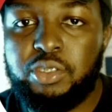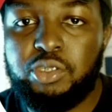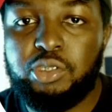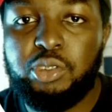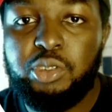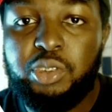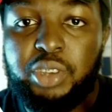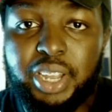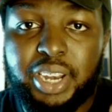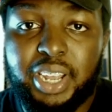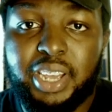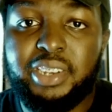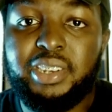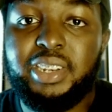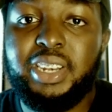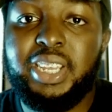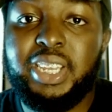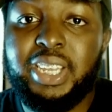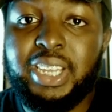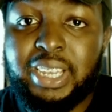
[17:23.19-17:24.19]
so you can
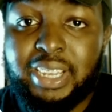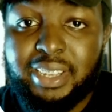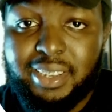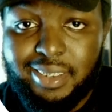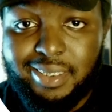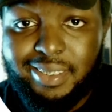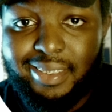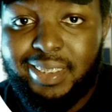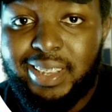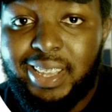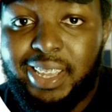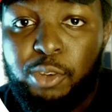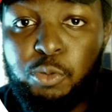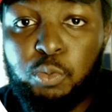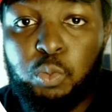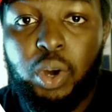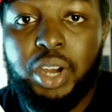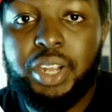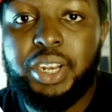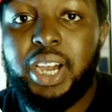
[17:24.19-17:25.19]
actually see
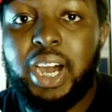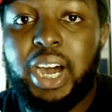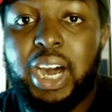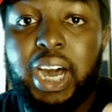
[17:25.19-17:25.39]
what